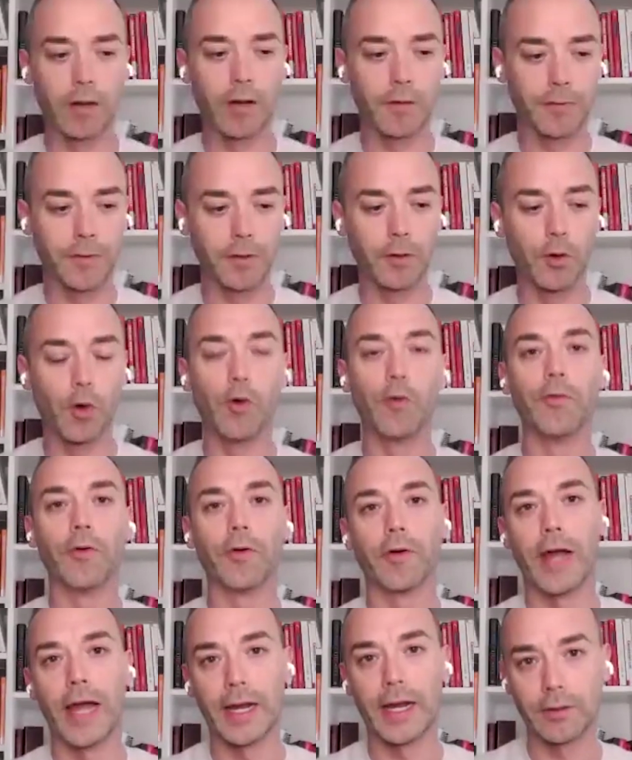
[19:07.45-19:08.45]
often
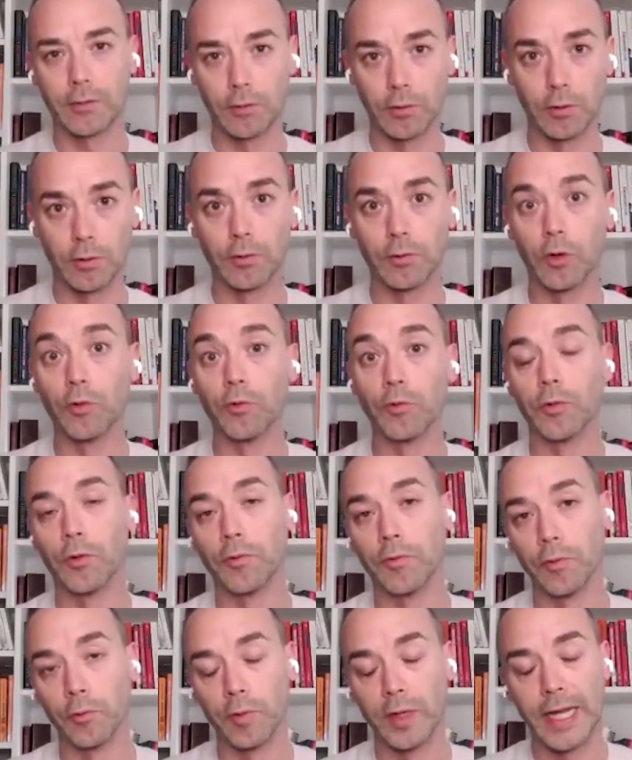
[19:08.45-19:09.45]
overact or
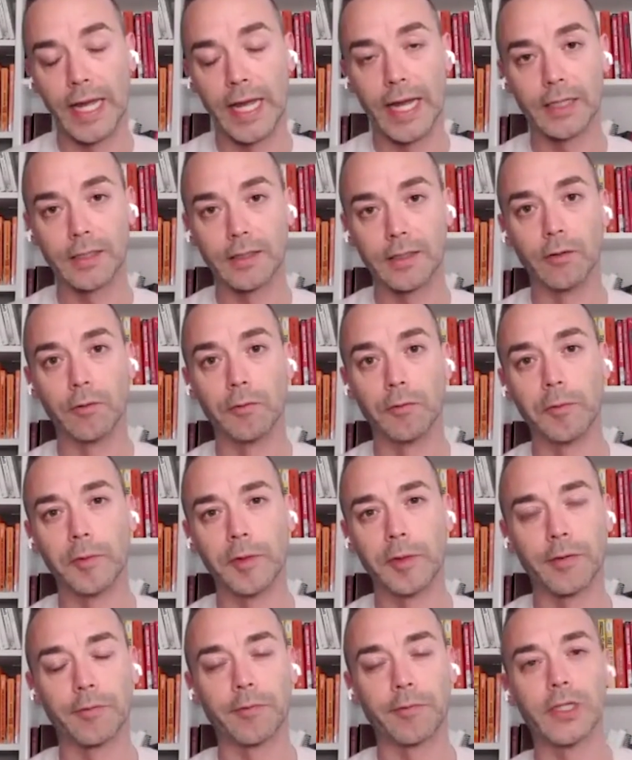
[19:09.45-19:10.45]
overreact. We
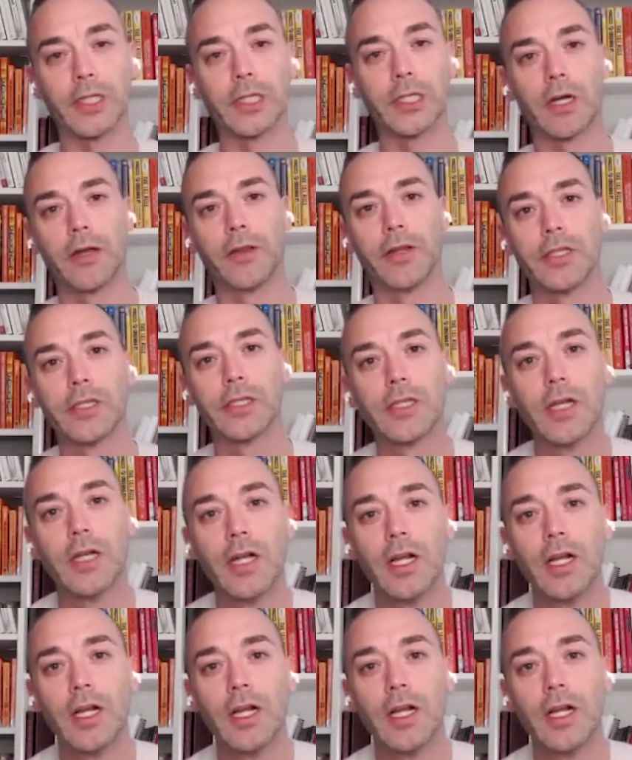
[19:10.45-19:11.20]
definitely saw this